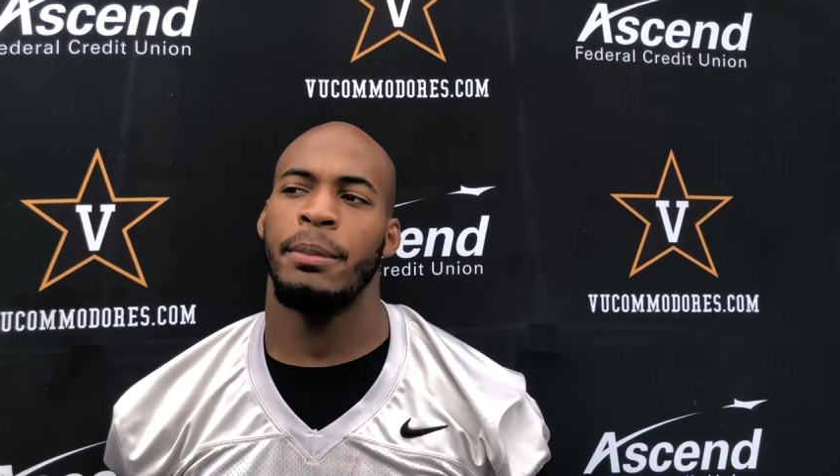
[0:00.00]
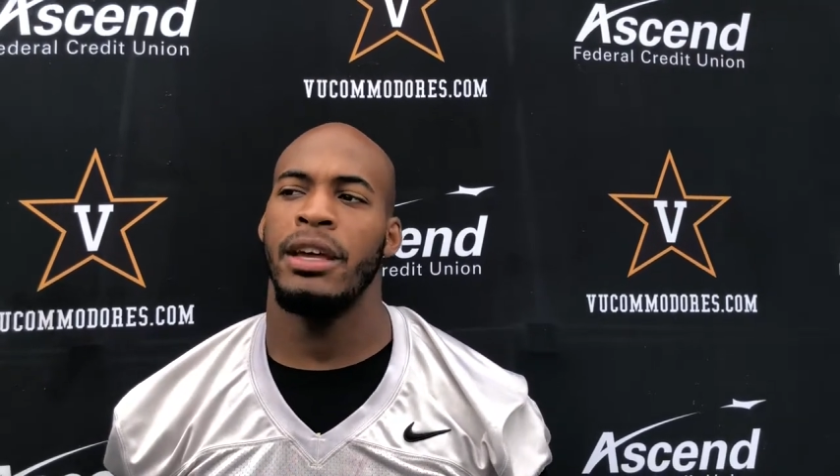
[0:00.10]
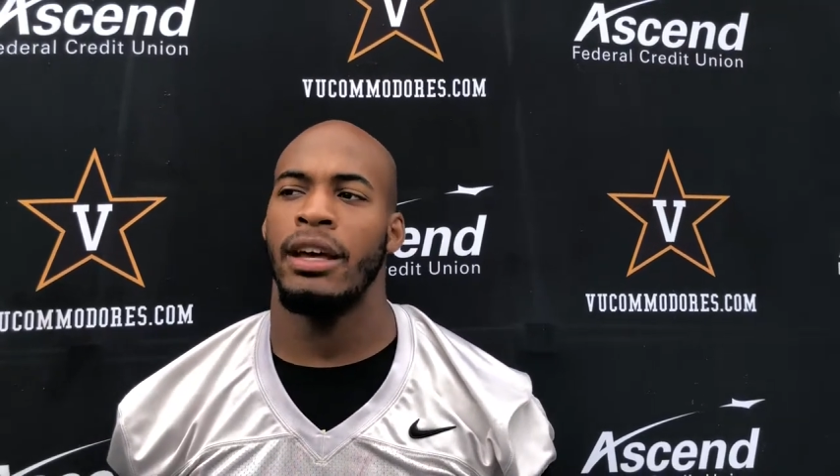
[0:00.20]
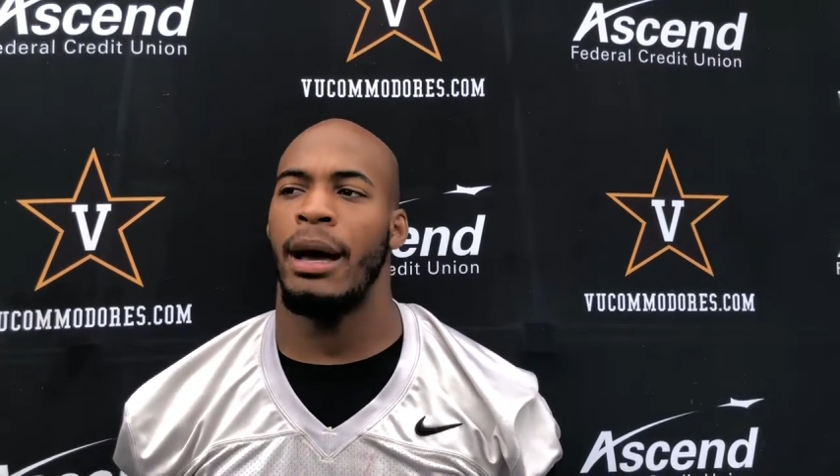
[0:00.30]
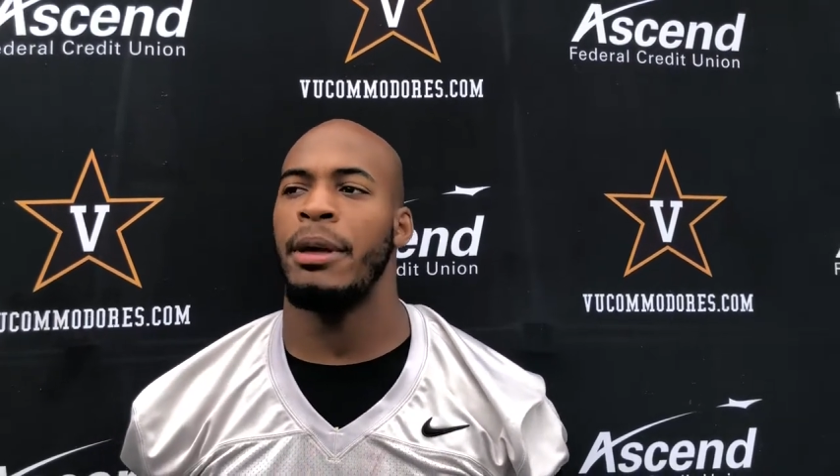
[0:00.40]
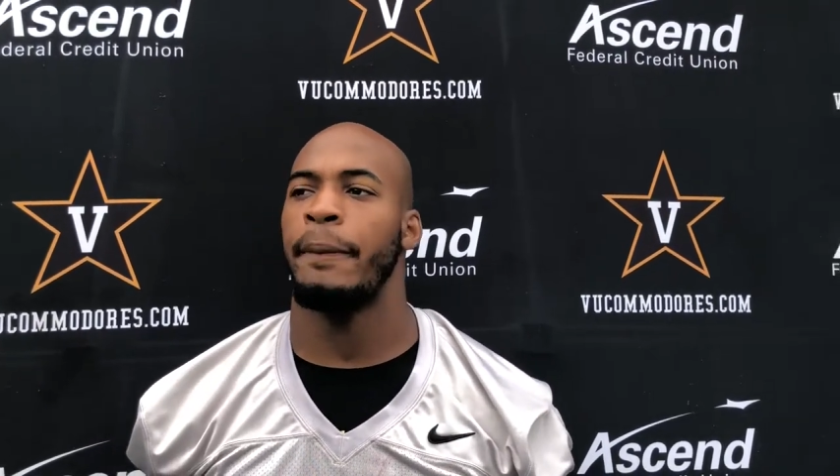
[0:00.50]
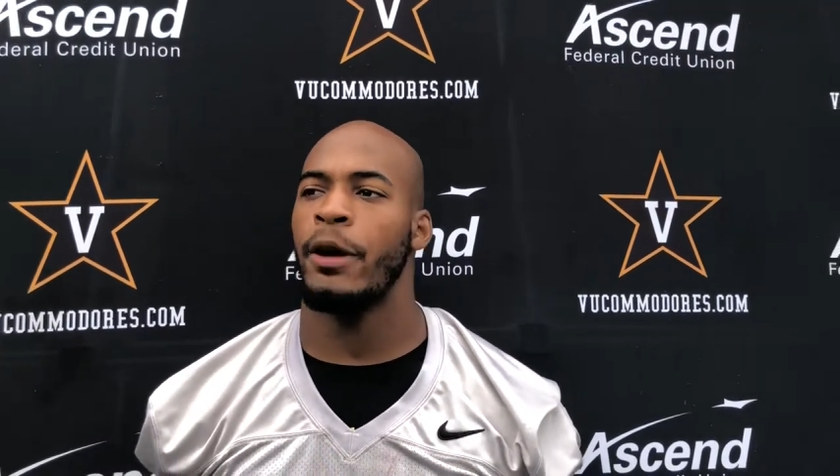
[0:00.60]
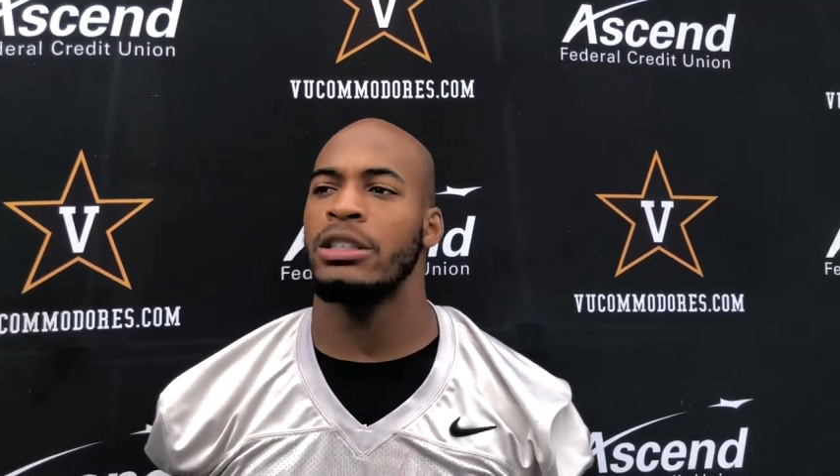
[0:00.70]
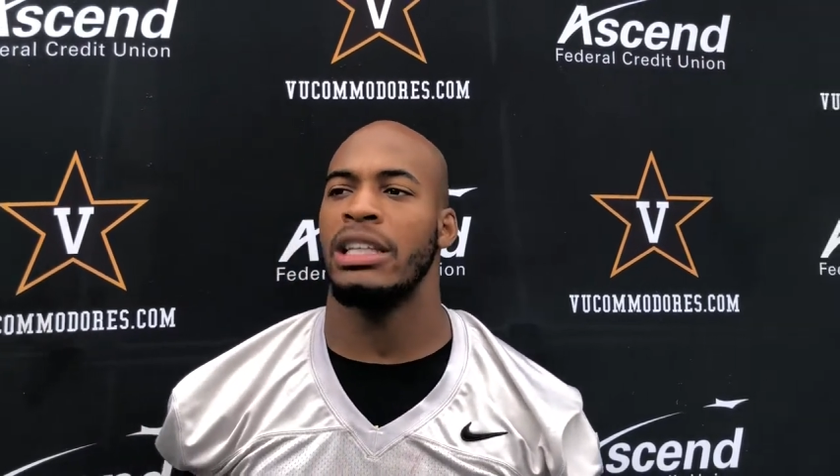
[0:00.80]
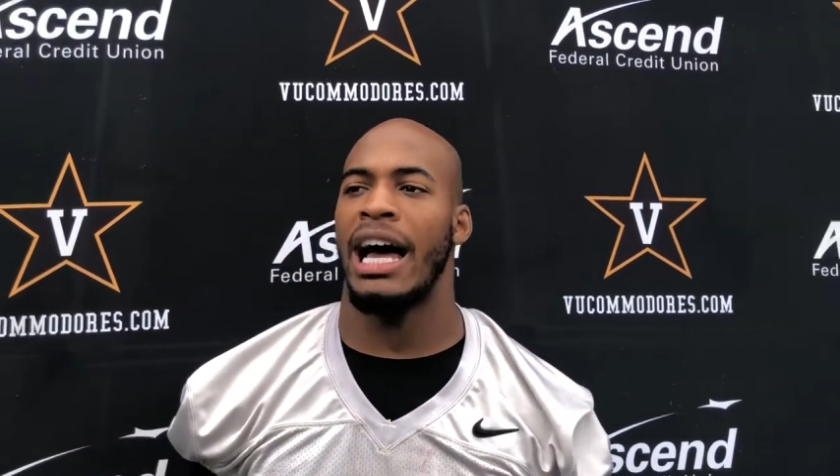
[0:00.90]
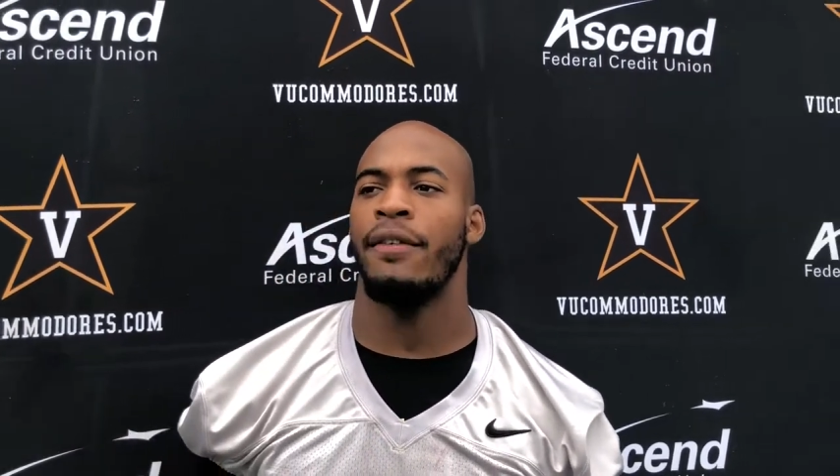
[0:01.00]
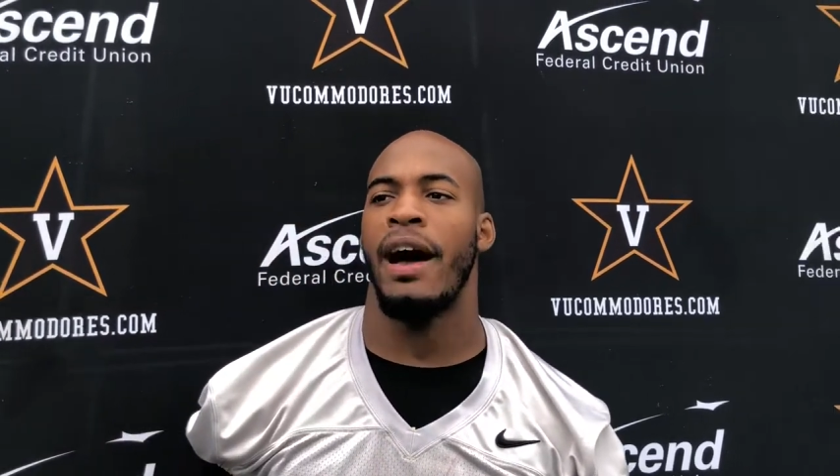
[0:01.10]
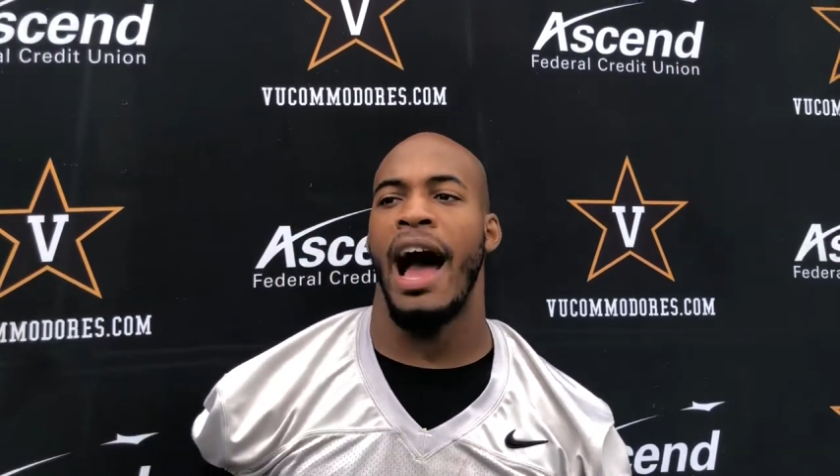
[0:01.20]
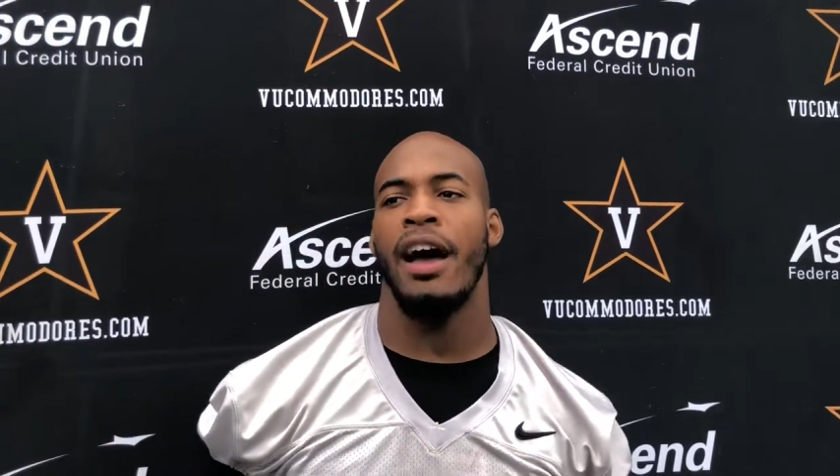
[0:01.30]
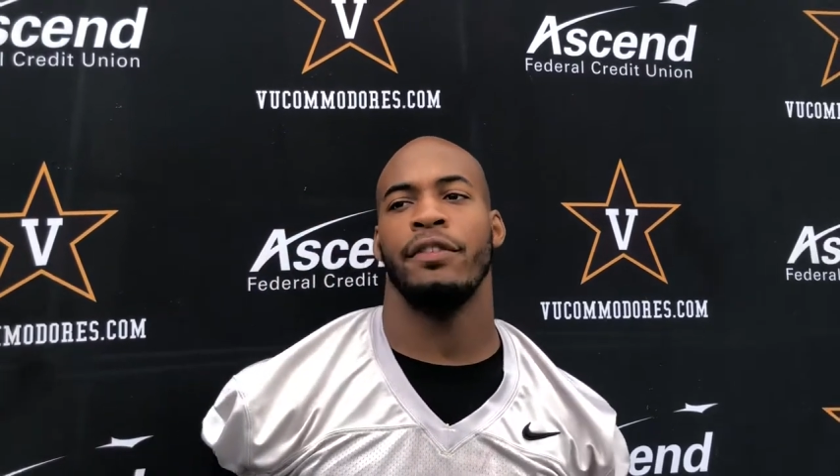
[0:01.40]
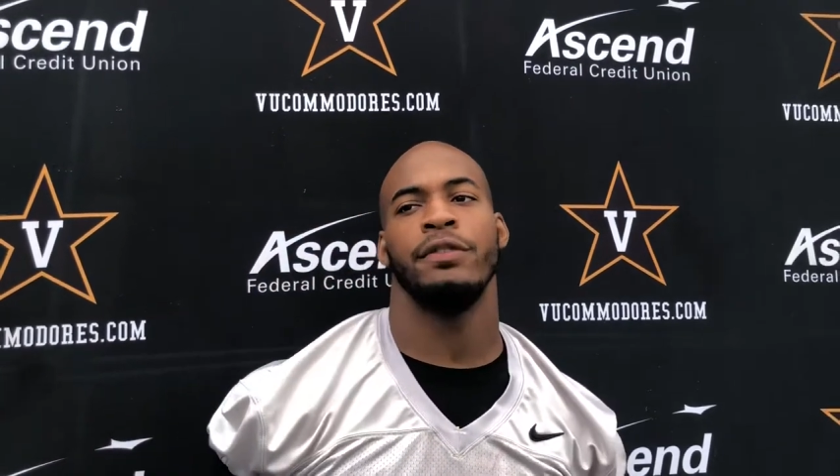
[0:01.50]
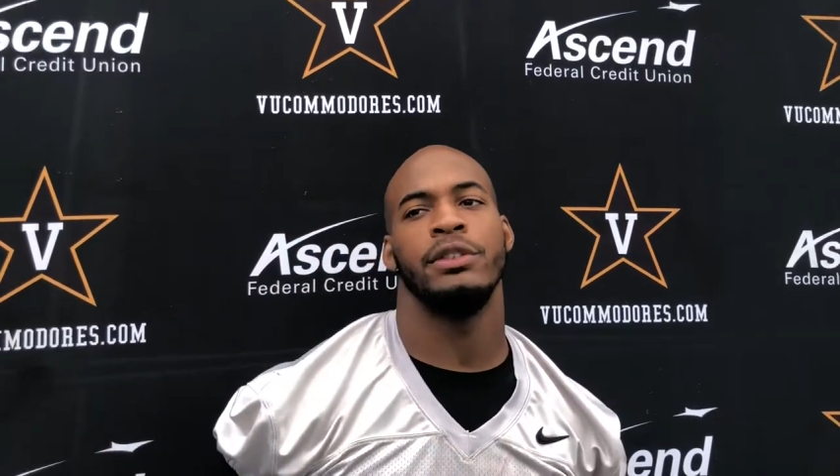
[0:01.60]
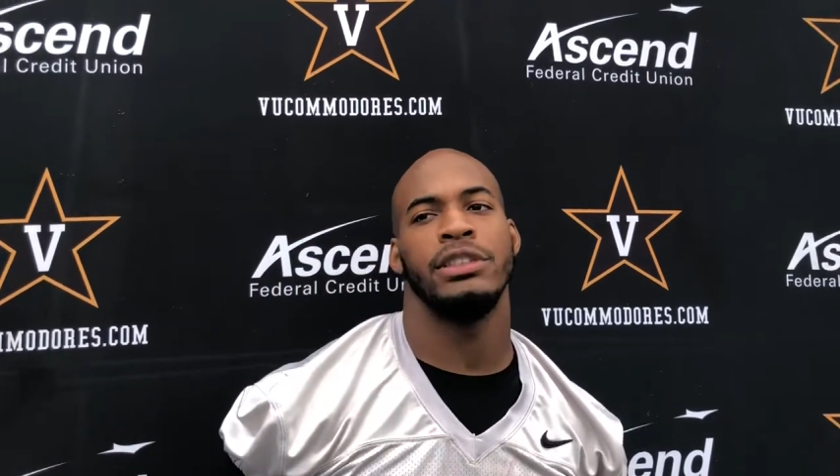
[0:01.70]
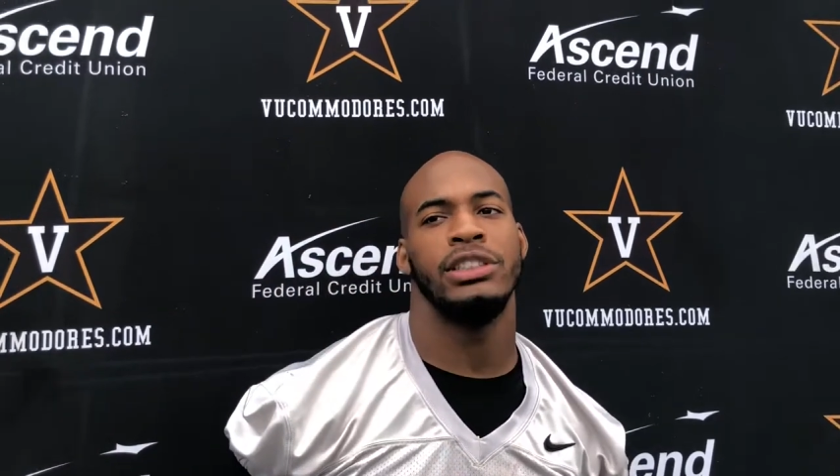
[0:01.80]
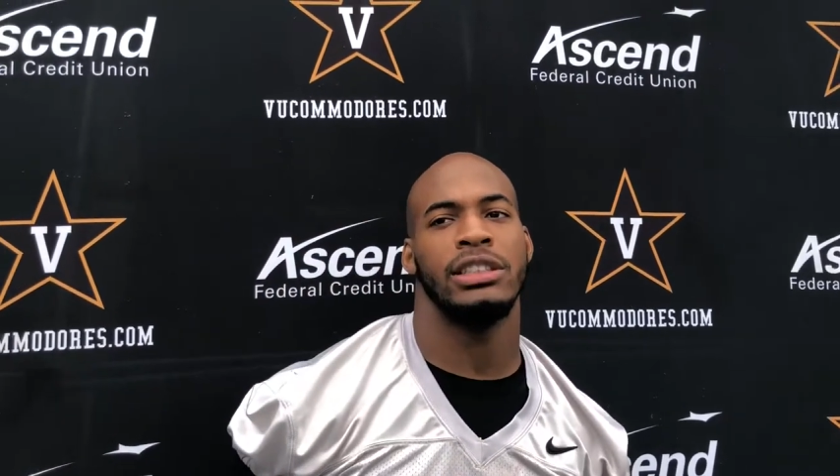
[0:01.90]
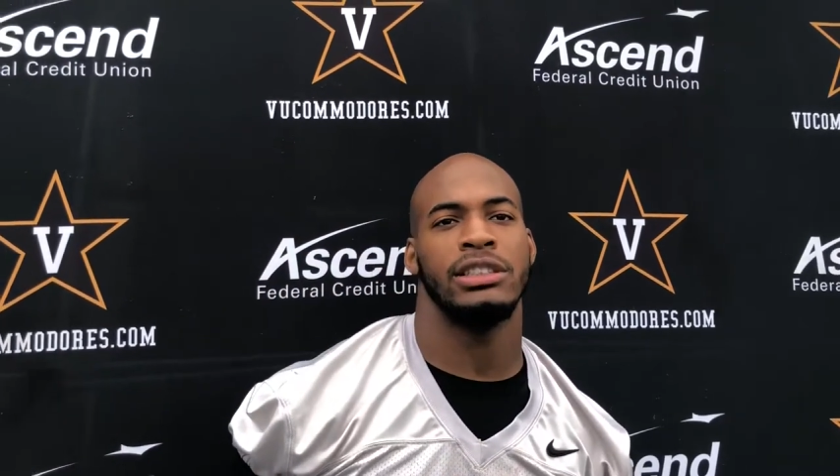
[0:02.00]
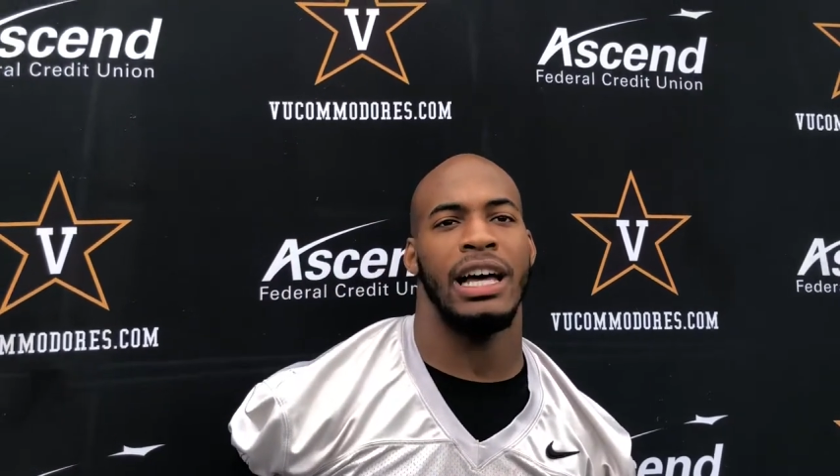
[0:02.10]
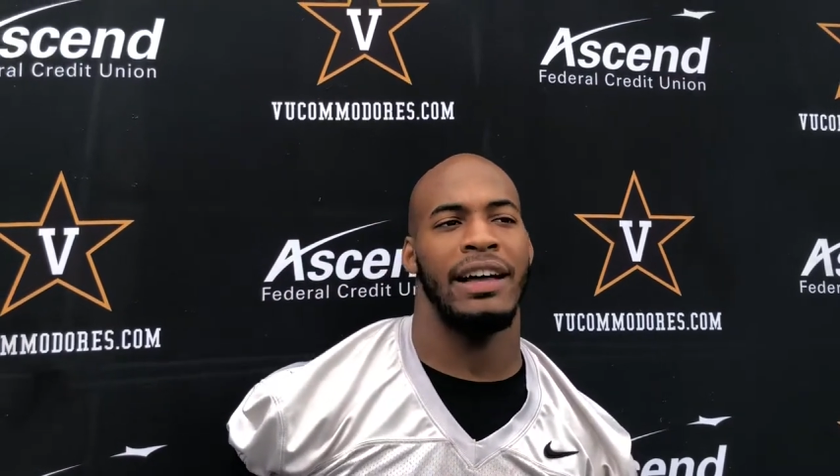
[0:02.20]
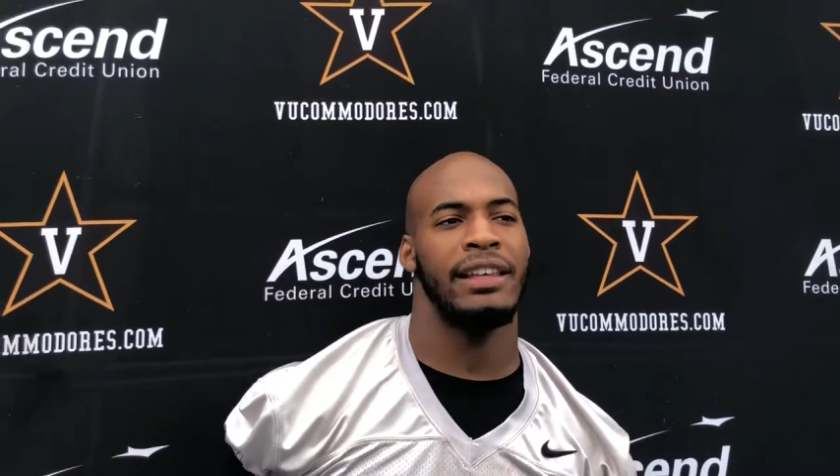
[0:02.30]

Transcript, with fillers: me, I mean personally, I've I've just I